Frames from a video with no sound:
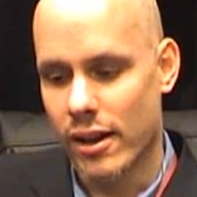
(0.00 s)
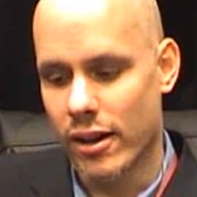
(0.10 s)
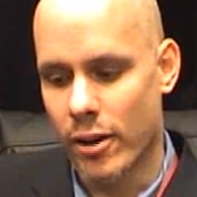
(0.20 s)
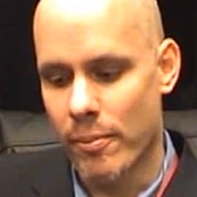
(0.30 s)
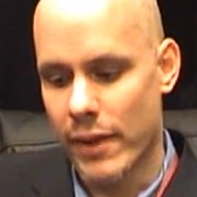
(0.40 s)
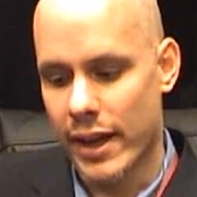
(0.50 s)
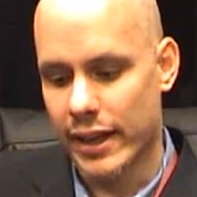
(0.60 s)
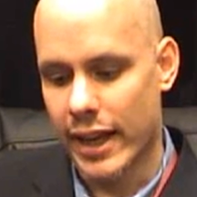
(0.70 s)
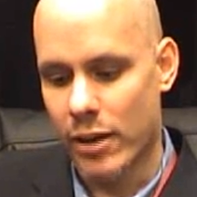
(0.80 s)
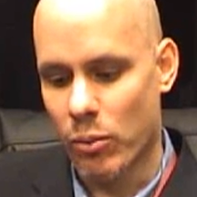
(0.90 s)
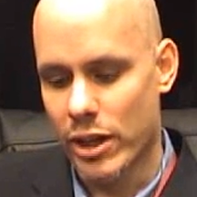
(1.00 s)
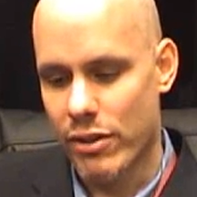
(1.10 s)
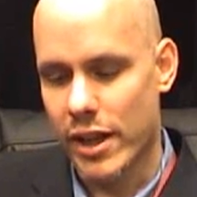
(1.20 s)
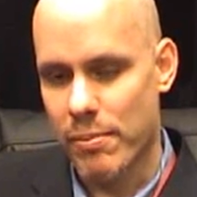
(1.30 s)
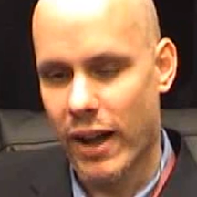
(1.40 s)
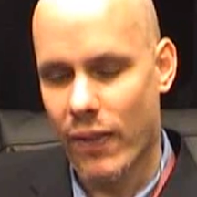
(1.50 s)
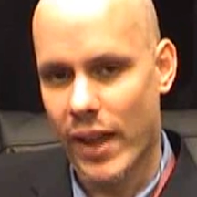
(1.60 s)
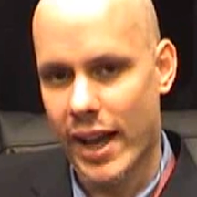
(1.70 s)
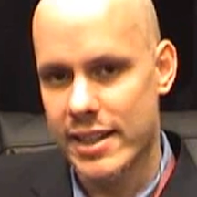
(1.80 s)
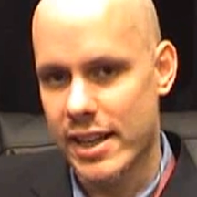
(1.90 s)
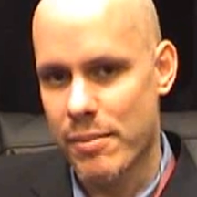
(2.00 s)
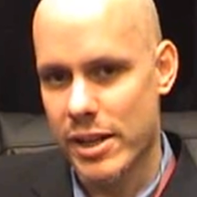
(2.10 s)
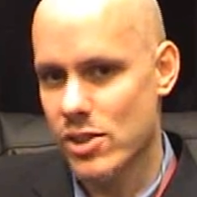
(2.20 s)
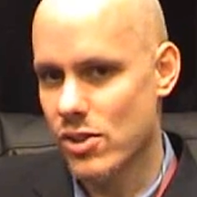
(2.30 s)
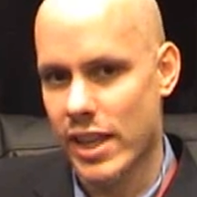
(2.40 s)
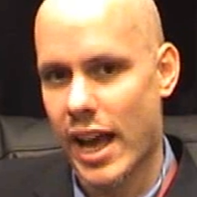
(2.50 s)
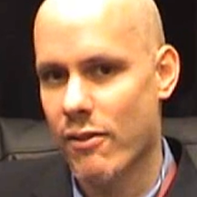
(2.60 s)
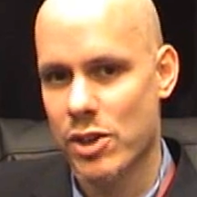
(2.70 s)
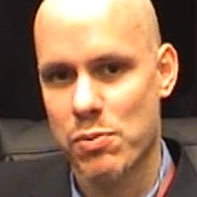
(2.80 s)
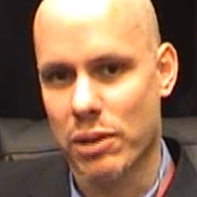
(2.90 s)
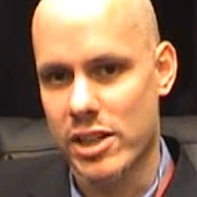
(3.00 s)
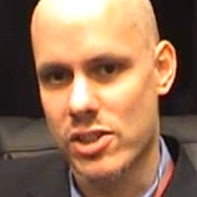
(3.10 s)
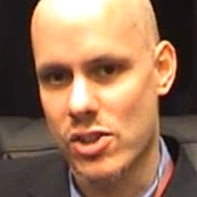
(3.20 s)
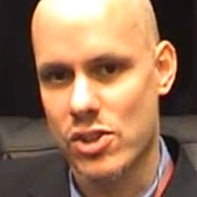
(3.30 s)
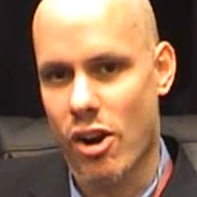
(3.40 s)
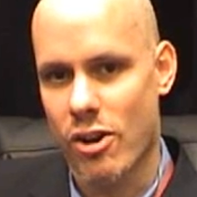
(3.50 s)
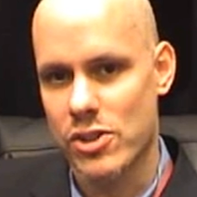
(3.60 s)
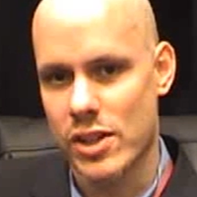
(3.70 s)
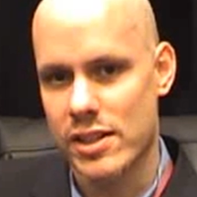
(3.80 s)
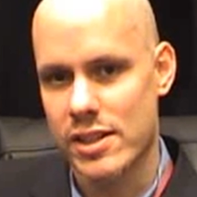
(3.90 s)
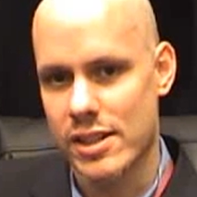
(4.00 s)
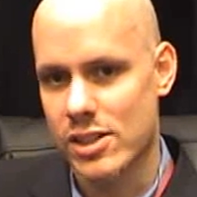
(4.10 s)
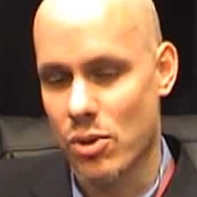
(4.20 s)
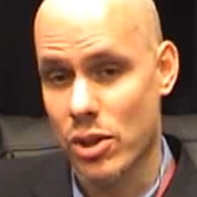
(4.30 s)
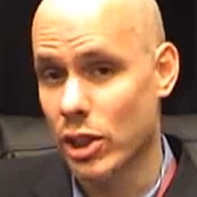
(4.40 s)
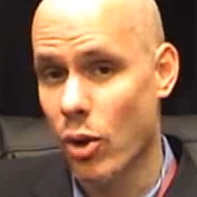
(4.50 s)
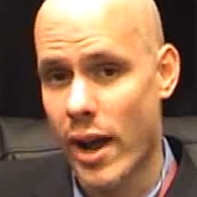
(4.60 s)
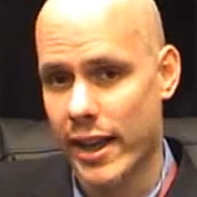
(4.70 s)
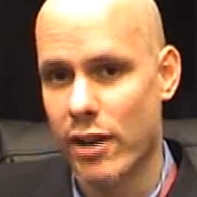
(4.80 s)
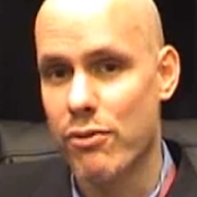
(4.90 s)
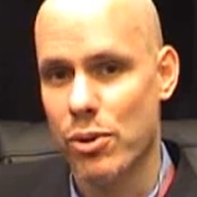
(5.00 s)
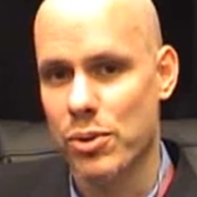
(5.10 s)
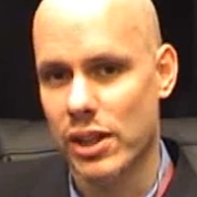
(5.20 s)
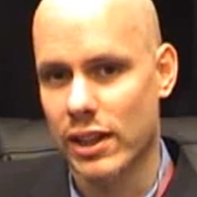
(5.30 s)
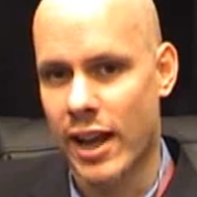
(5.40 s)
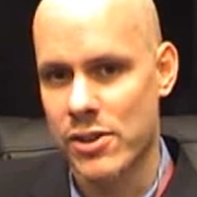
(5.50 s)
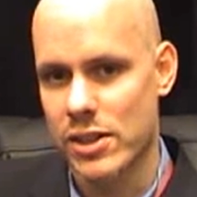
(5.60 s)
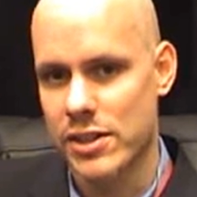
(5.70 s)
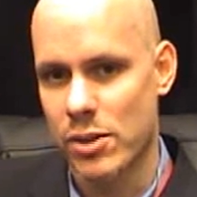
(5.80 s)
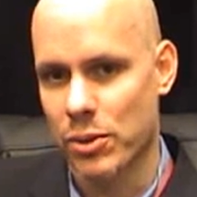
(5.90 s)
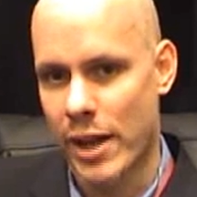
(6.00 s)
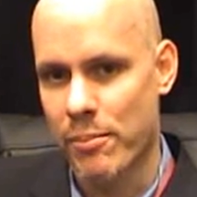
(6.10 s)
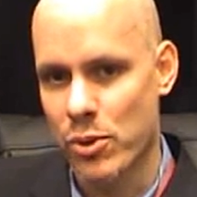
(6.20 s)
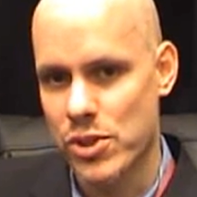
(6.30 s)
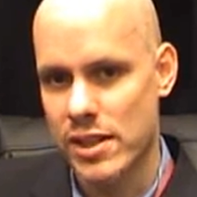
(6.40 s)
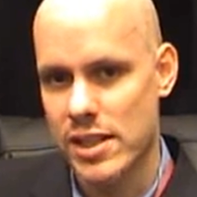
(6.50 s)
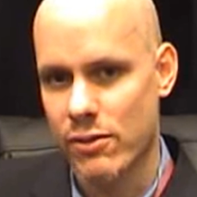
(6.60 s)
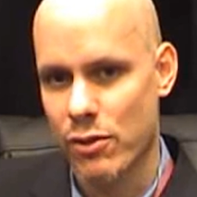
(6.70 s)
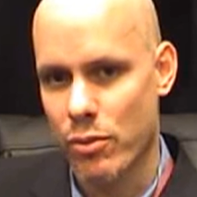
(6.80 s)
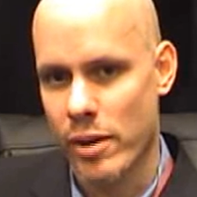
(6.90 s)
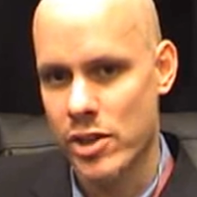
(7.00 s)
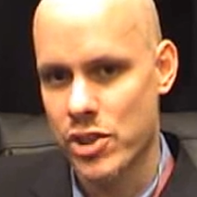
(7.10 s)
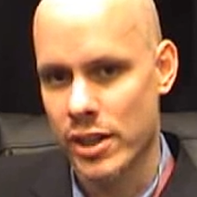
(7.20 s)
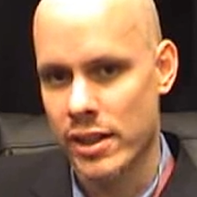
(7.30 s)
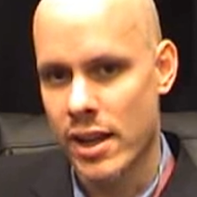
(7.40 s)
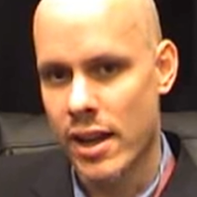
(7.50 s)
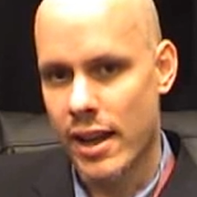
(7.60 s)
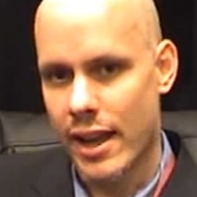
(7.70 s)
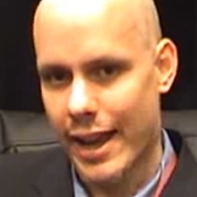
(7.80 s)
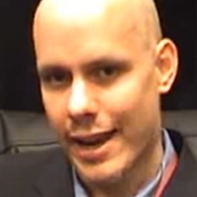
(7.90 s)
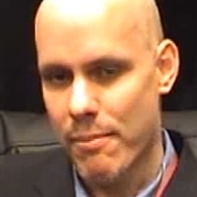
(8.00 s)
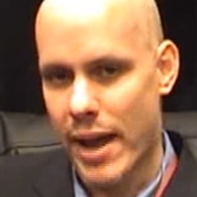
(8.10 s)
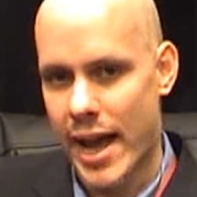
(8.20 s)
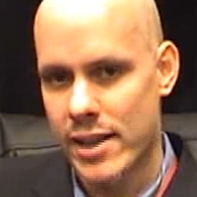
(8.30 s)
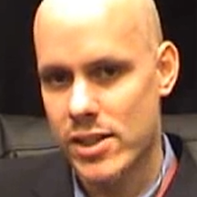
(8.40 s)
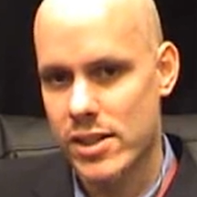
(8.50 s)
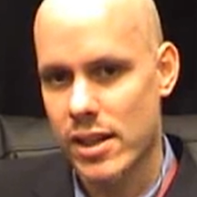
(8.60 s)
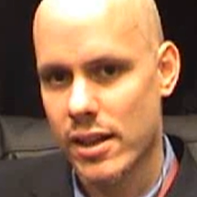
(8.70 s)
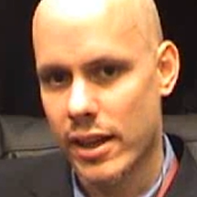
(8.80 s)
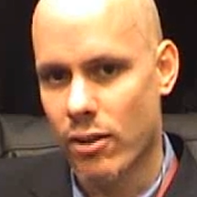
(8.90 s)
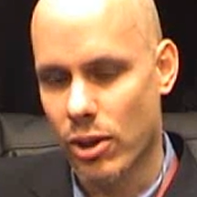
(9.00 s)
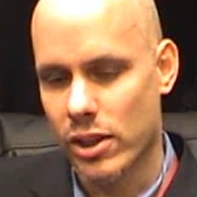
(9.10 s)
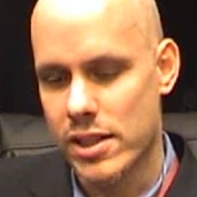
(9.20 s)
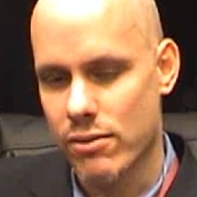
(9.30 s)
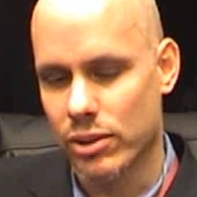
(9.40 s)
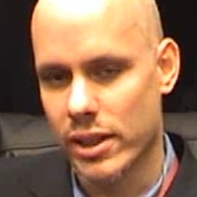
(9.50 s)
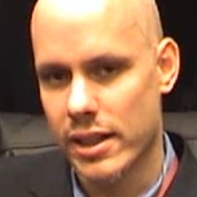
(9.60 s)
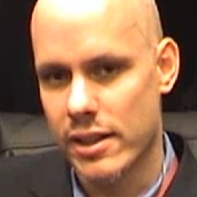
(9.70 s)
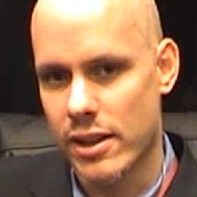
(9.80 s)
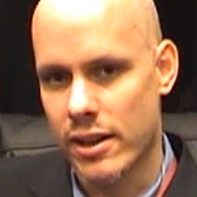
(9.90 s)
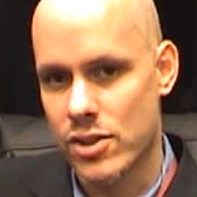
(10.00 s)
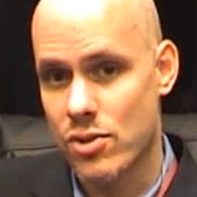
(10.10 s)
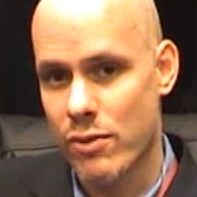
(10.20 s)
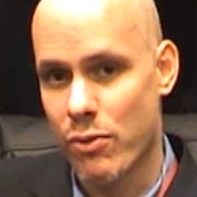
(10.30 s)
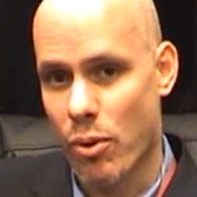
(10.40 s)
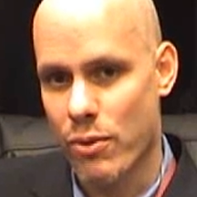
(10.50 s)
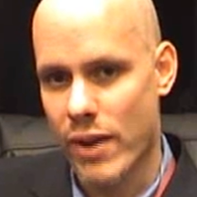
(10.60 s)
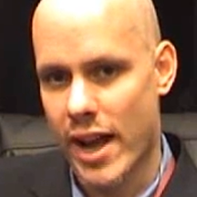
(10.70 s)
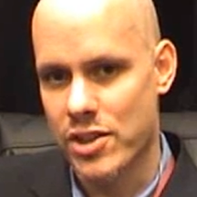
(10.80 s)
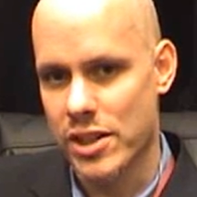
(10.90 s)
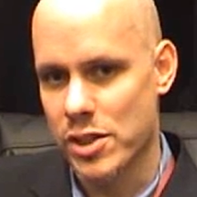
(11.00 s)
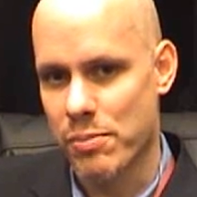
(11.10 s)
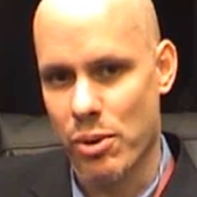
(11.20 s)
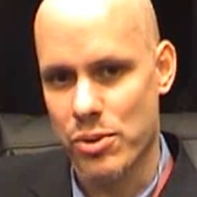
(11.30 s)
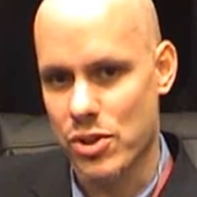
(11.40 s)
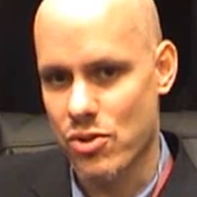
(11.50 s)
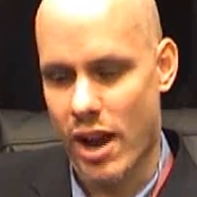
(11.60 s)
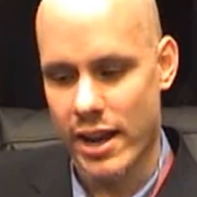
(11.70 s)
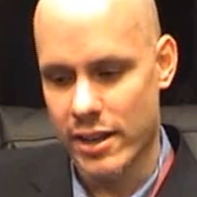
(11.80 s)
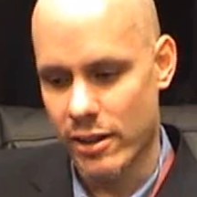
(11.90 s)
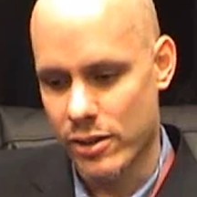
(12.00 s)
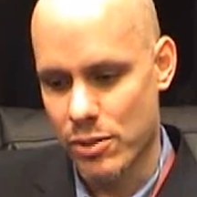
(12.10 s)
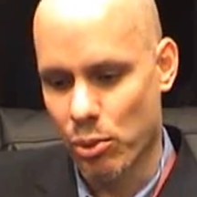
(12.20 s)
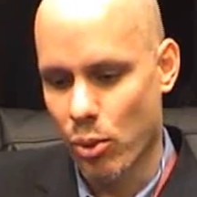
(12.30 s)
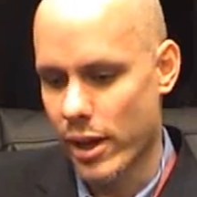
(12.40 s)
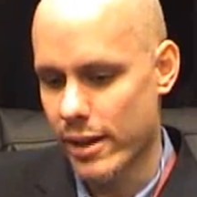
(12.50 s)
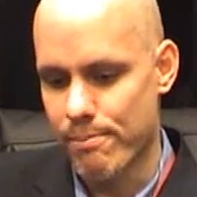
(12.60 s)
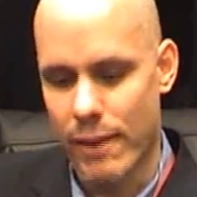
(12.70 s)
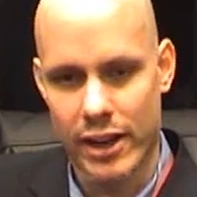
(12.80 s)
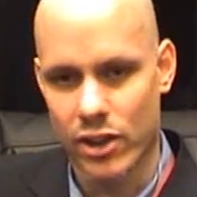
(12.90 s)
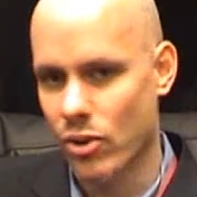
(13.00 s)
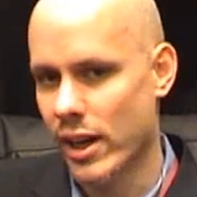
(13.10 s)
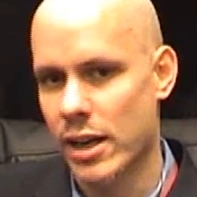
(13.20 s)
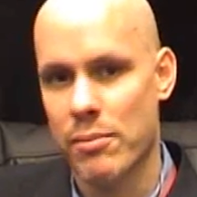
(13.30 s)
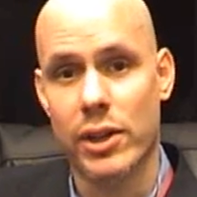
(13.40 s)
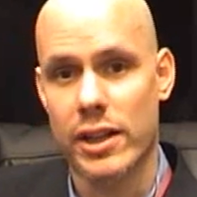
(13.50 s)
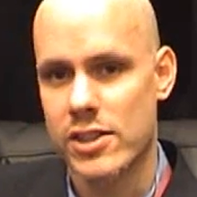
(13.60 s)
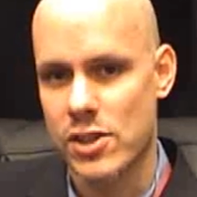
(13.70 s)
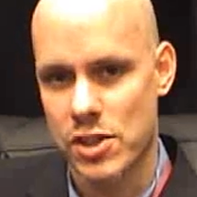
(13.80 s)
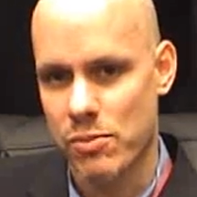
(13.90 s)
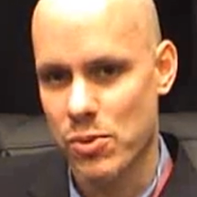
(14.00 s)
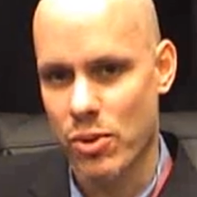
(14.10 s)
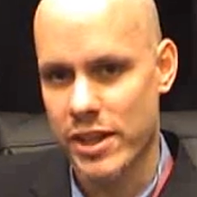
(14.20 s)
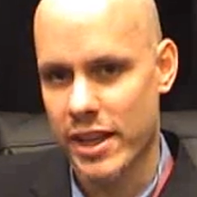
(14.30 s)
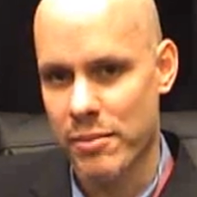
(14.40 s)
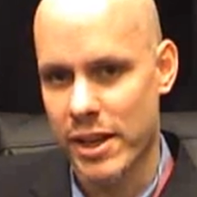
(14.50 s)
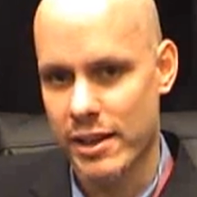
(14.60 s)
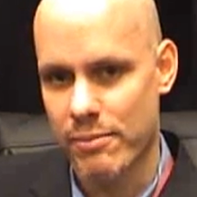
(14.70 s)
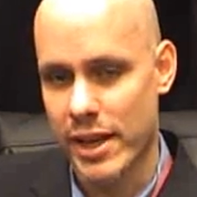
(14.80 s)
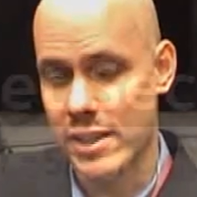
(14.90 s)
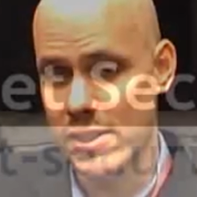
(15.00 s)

And again, when you think about that, databases are the obvious place to start, since it's sort of the low-hanging fruit that allows you to deal with that most sensitive information in mass in a relatively straightforward fashion, as opposed to trying to deploy monitoring on a million systems where data may